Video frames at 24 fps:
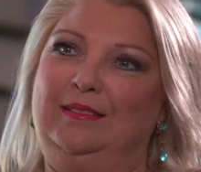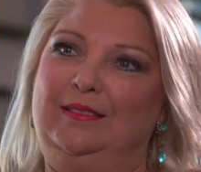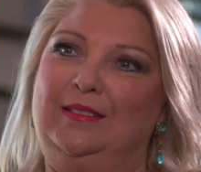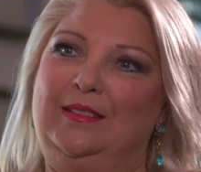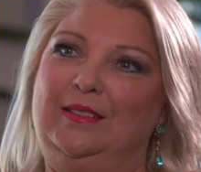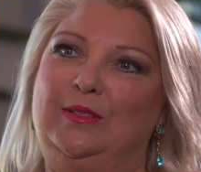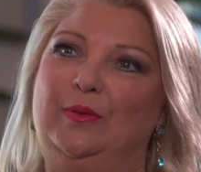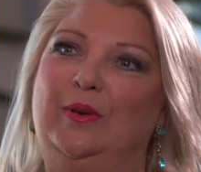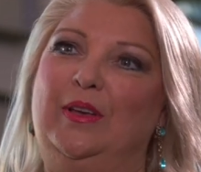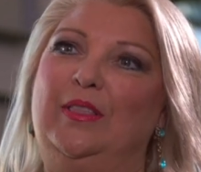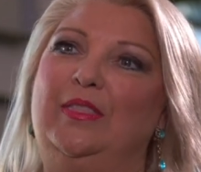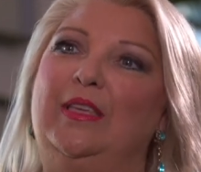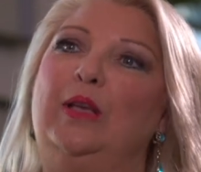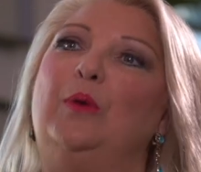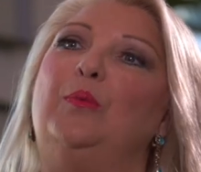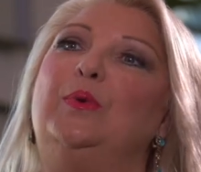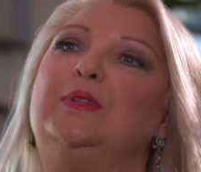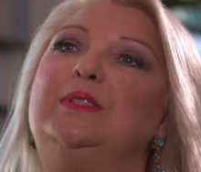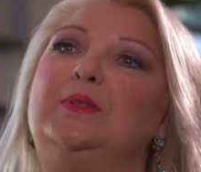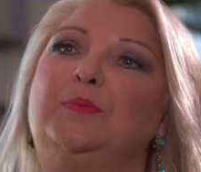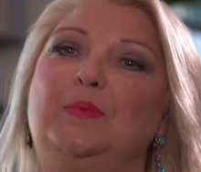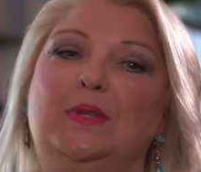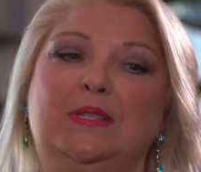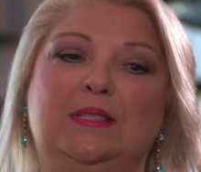So I think
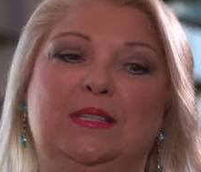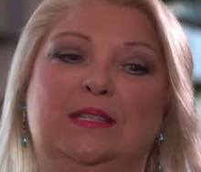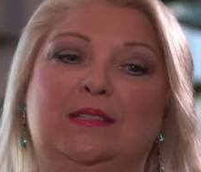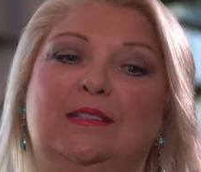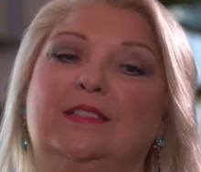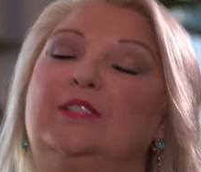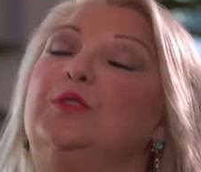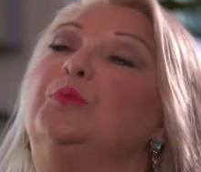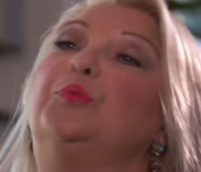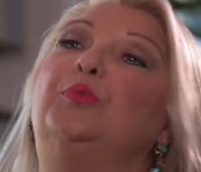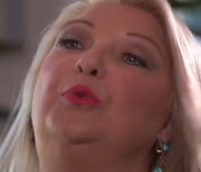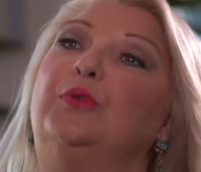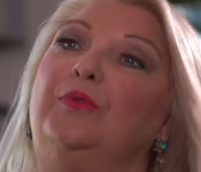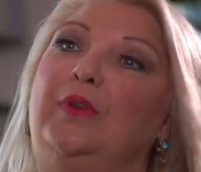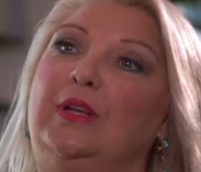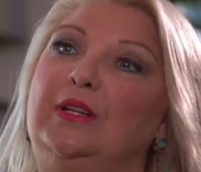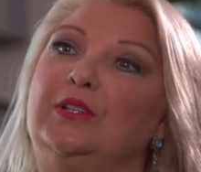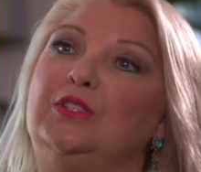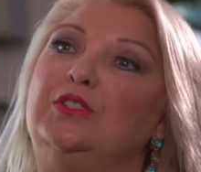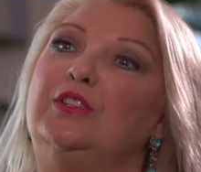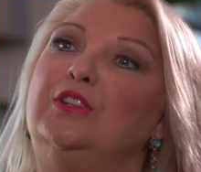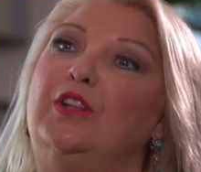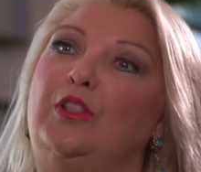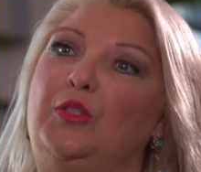what's missing is the
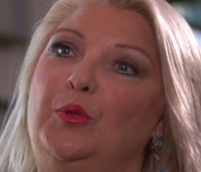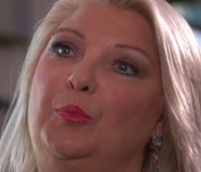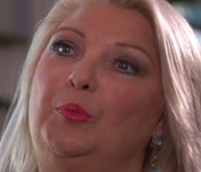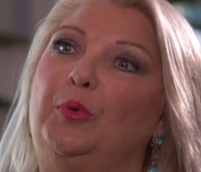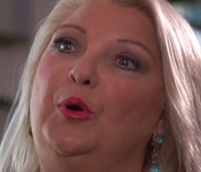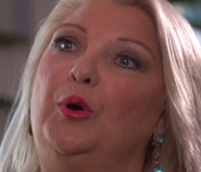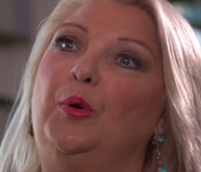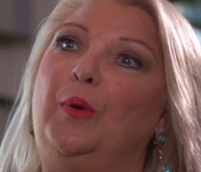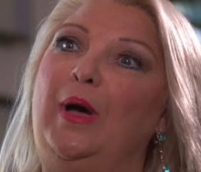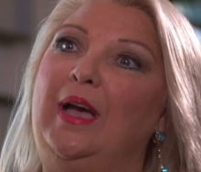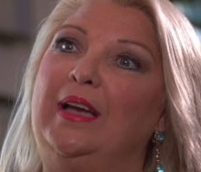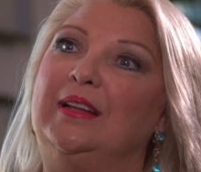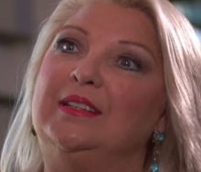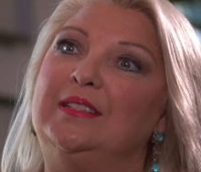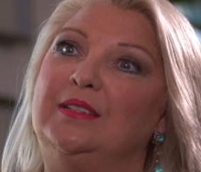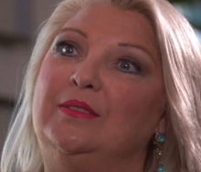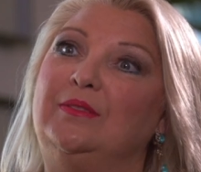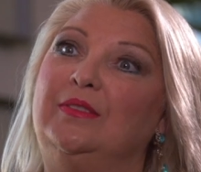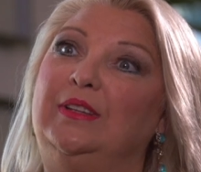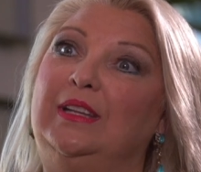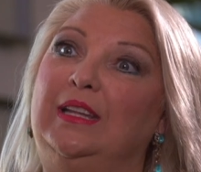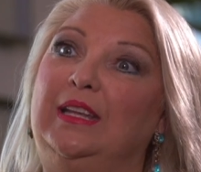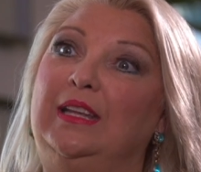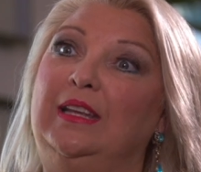prevention and the
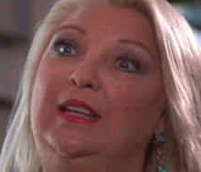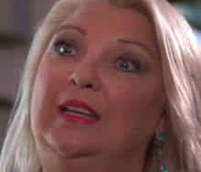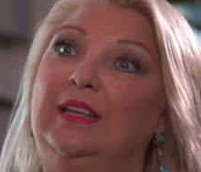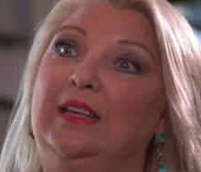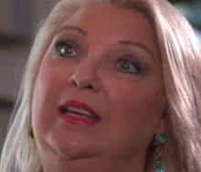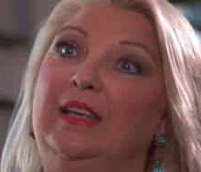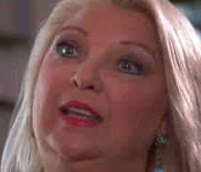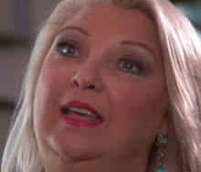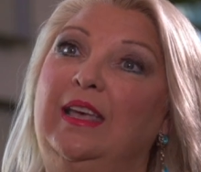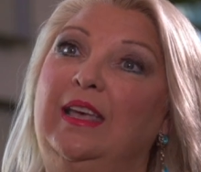proactivity.